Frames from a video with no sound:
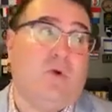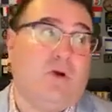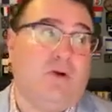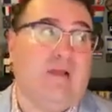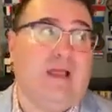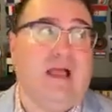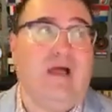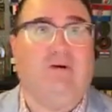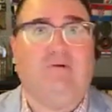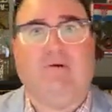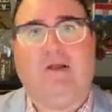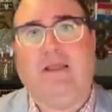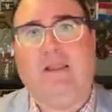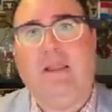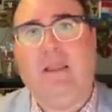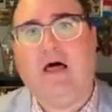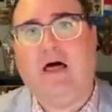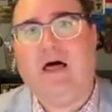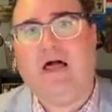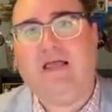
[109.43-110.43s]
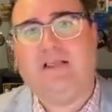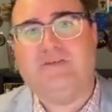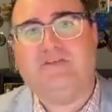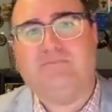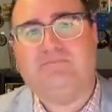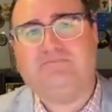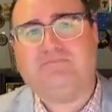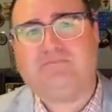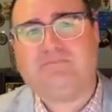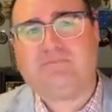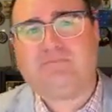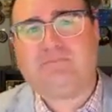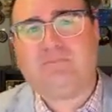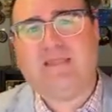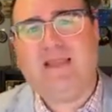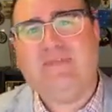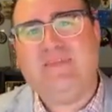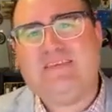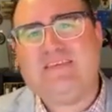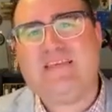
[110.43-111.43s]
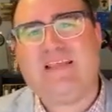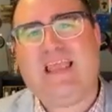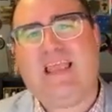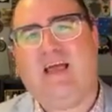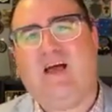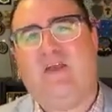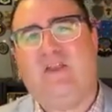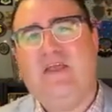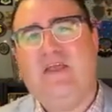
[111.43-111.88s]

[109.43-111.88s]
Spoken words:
outright lies. And this account